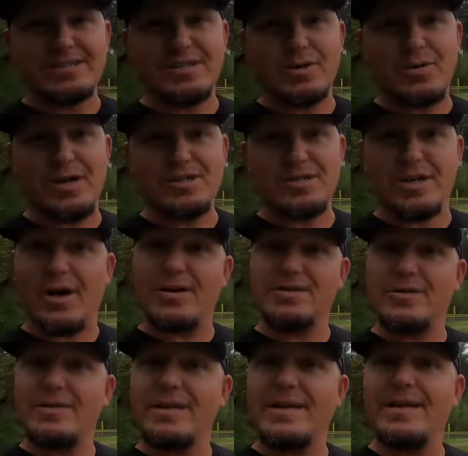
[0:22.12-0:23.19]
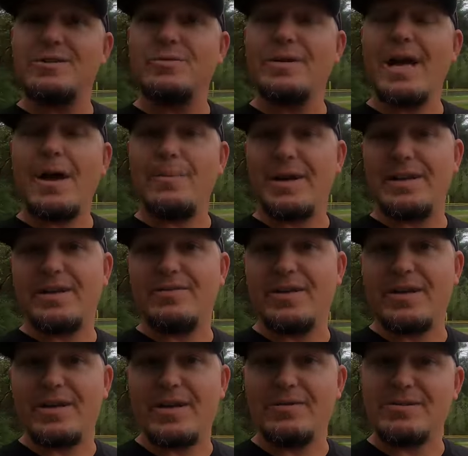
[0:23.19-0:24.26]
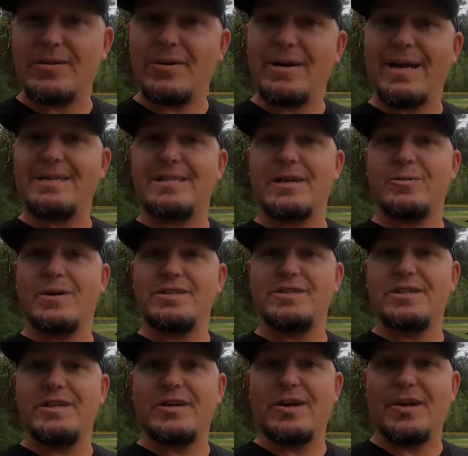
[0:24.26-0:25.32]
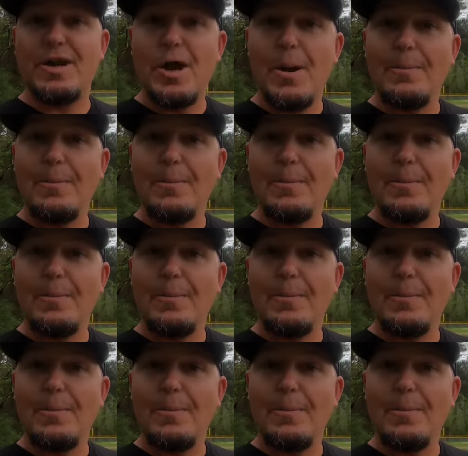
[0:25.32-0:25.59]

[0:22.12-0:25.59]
ask the question. Also, the kids will not be in the video, so don't ask that question either.